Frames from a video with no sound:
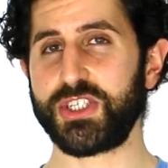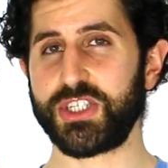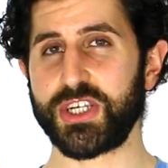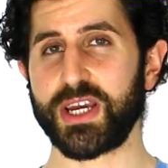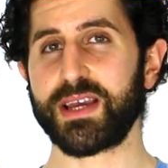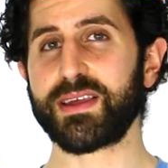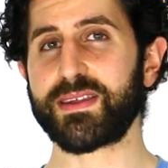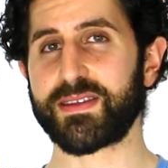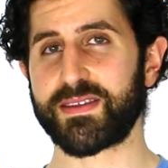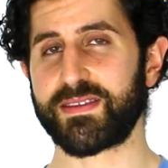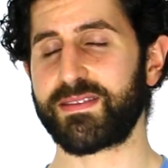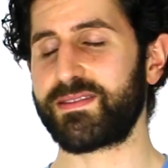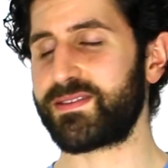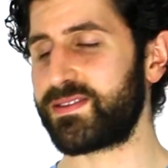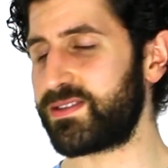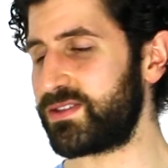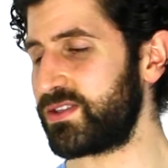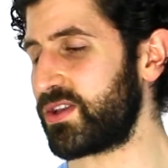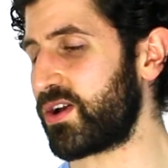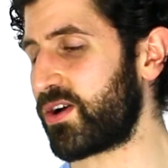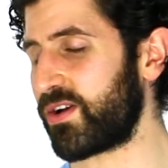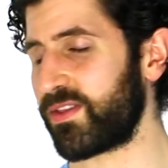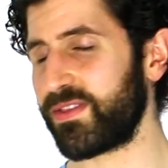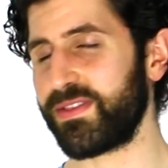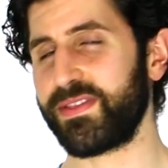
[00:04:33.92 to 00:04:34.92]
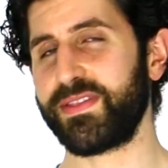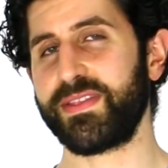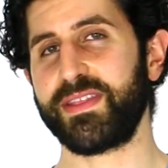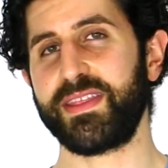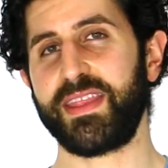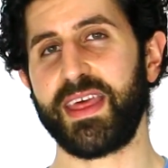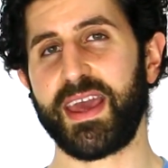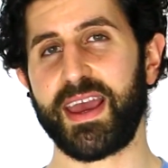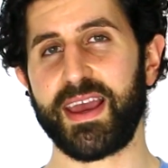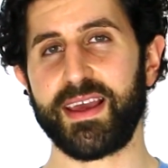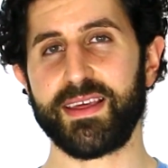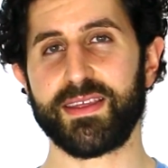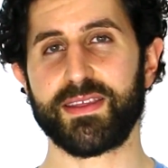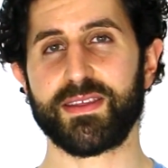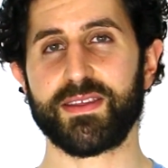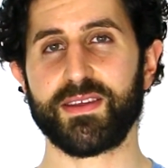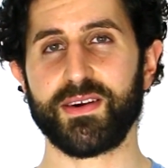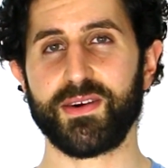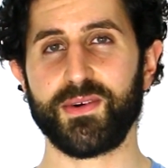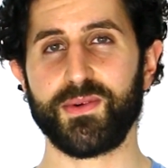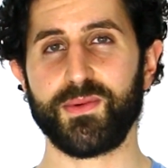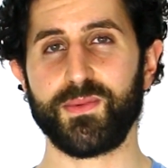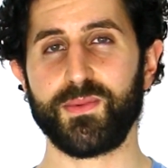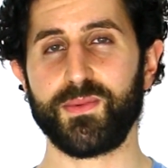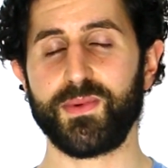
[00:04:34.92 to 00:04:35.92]
just not there.
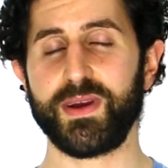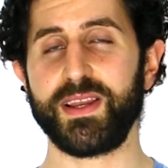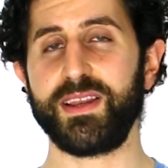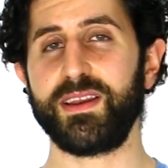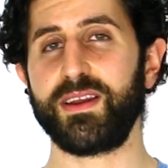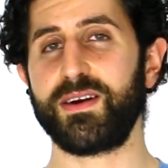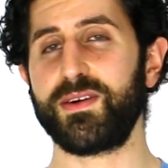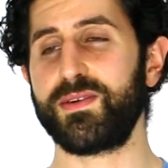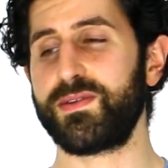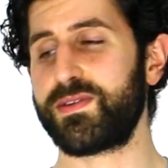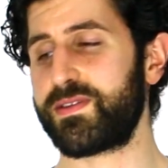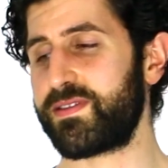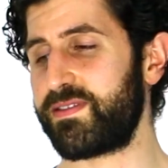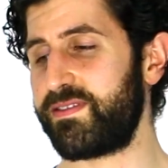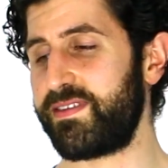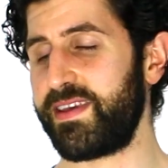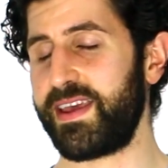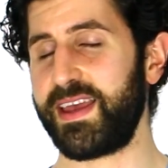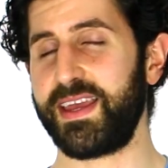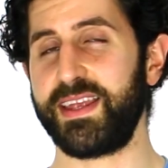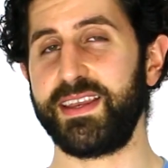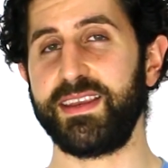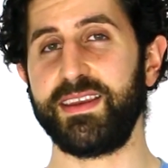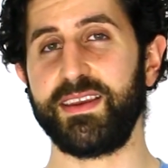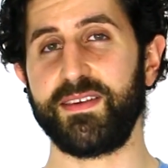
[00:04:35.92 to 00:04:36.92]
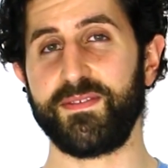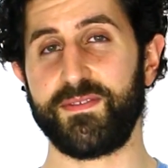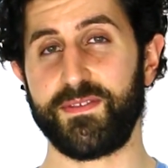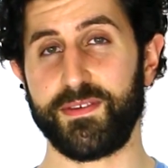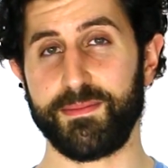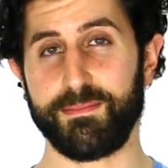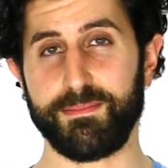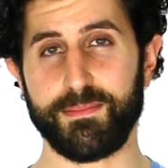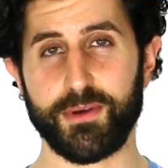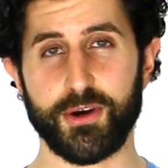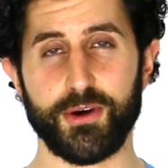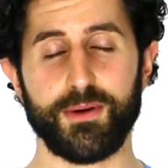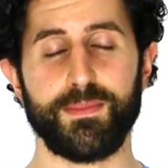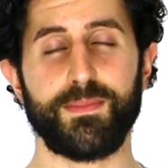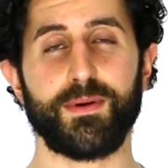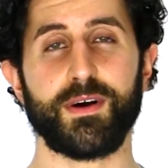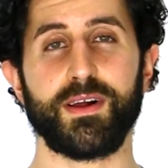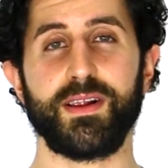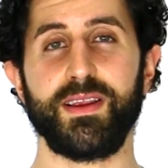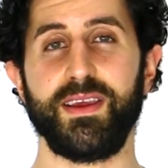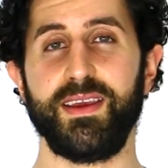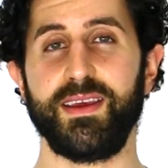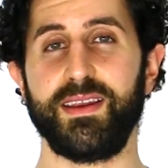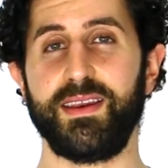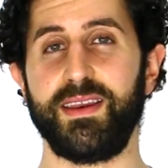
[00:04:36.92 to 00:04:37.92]
So Windows 10 for
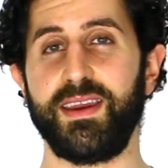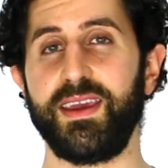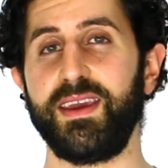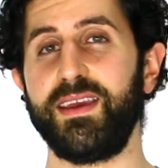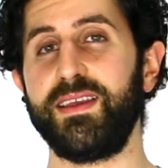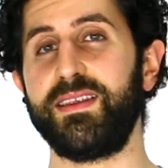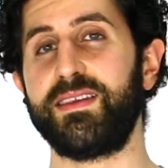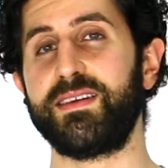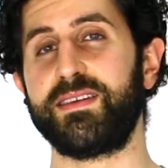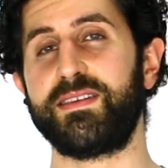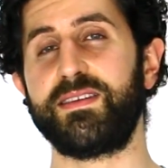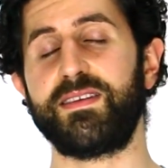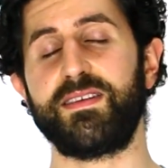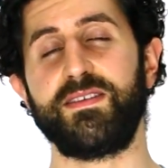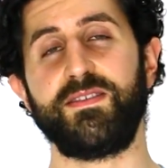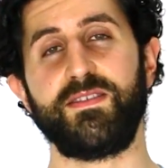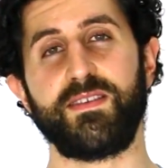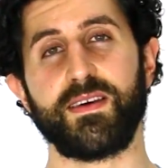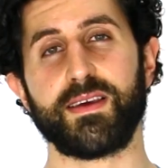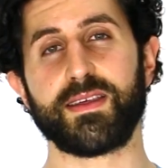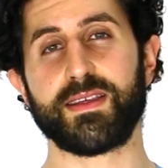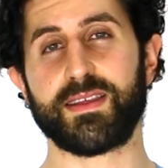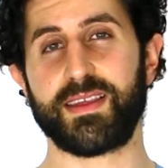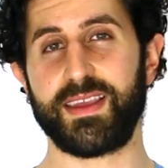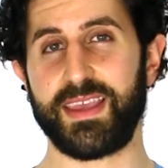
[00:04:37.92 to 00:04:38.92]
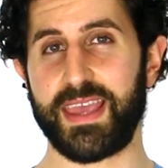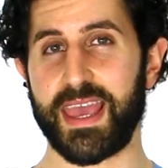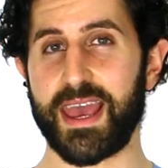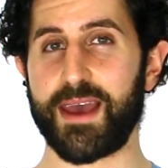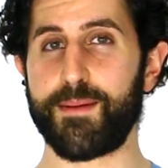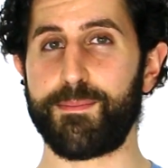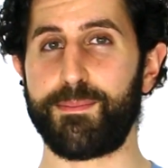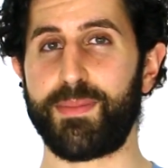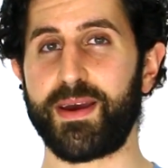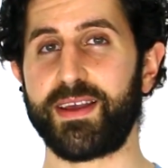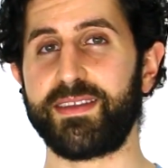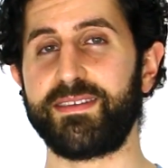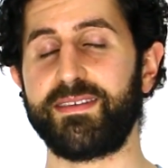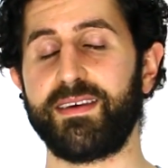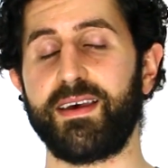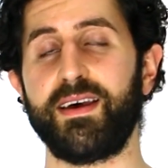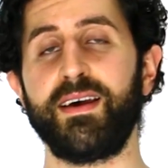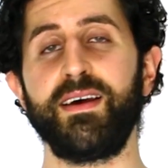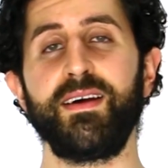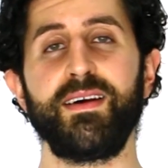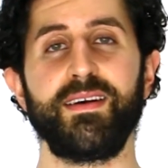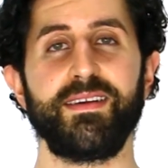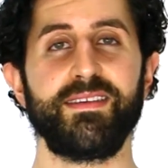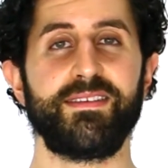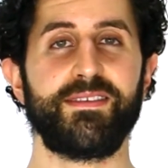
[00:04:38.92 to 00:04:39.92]
mobile, you need to just get better
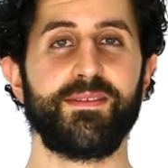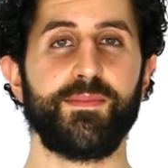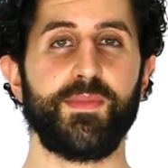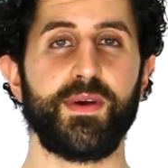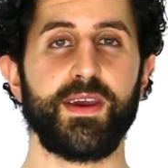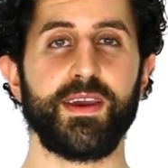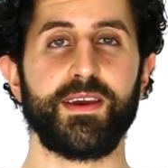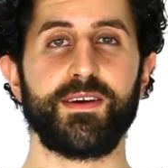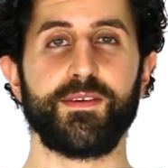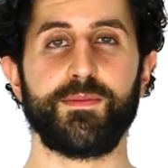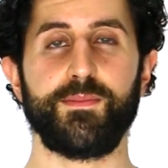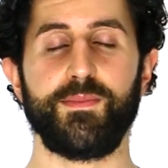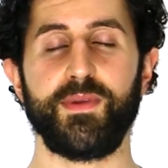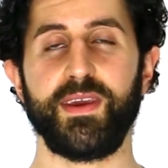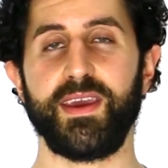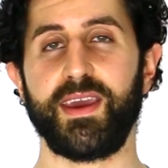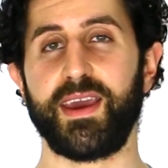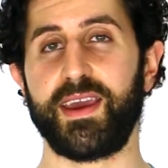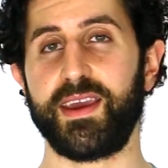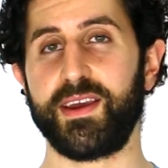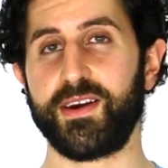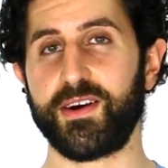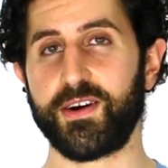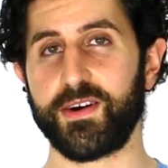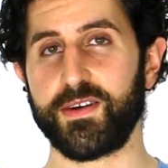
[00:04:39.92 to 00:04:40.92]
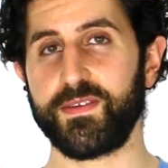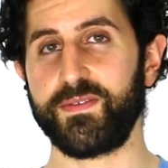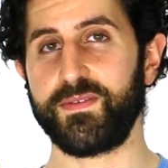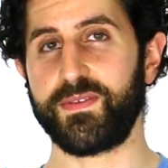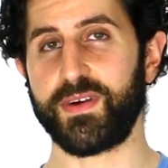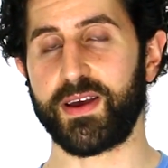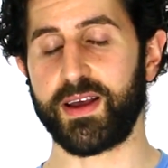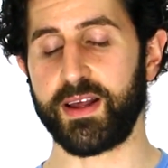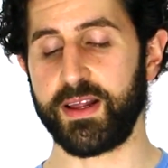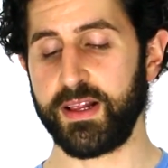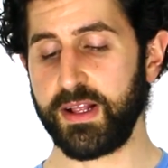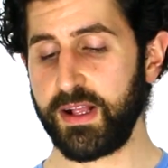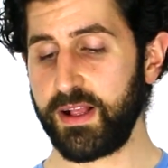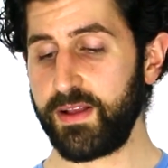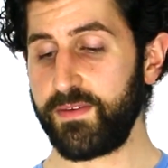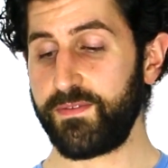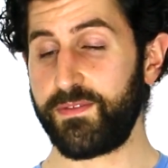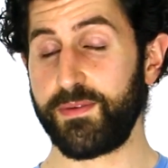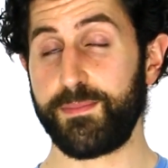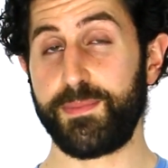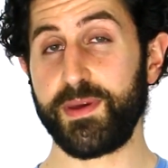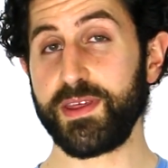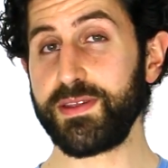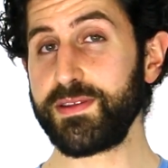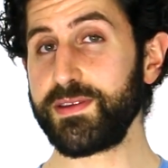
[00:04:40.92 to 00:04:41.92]
to make me a convert.
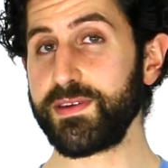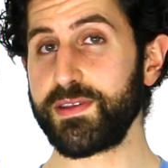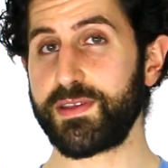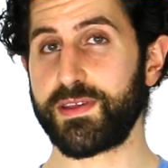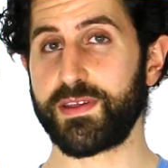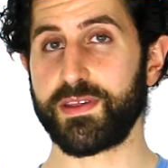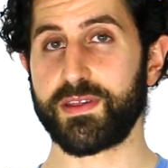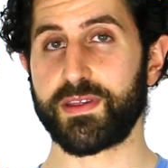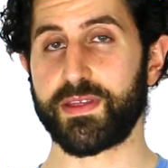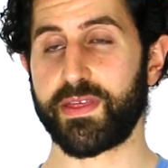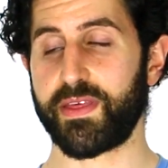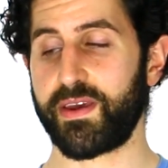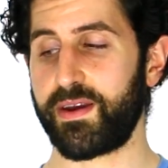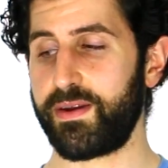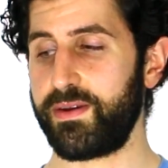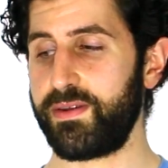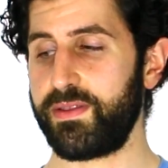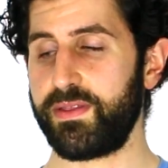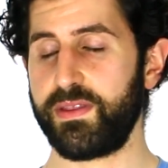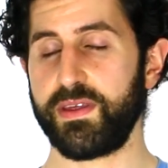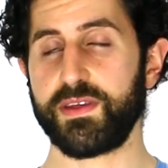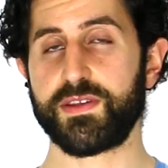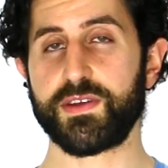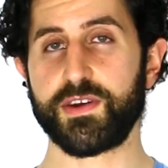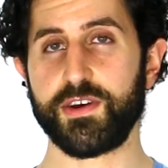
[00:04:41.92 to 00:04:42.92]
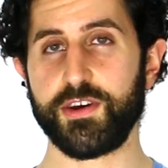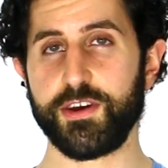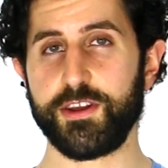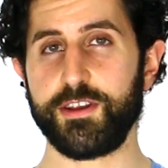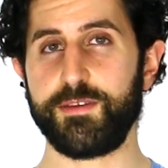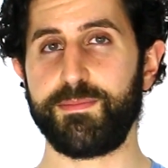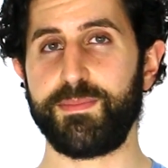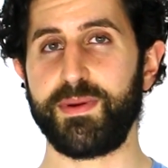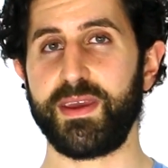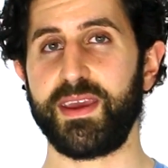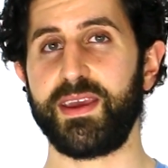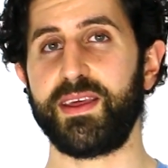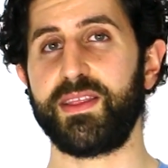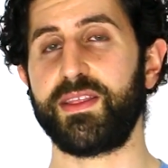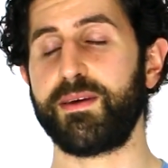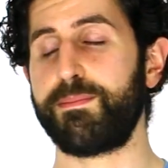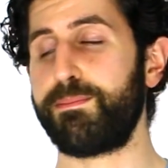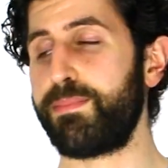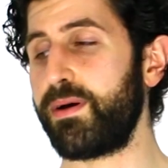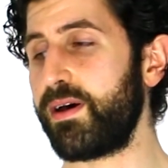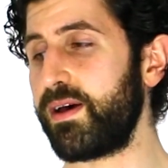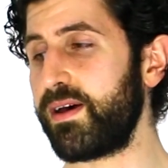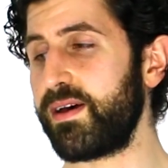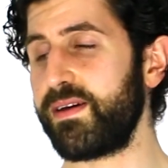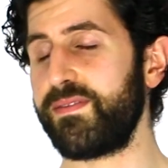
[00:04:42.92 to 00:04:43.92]
For businesses though, this could be the
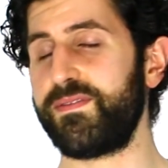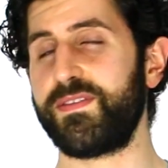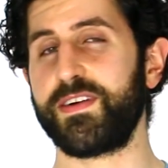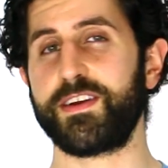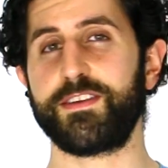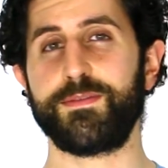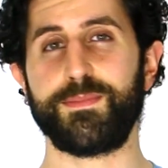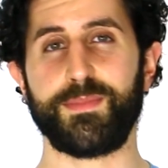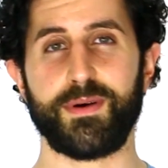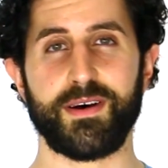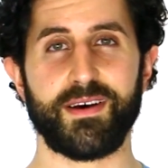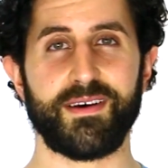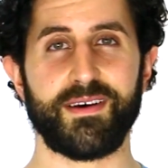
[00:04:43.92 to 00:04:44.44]
perfect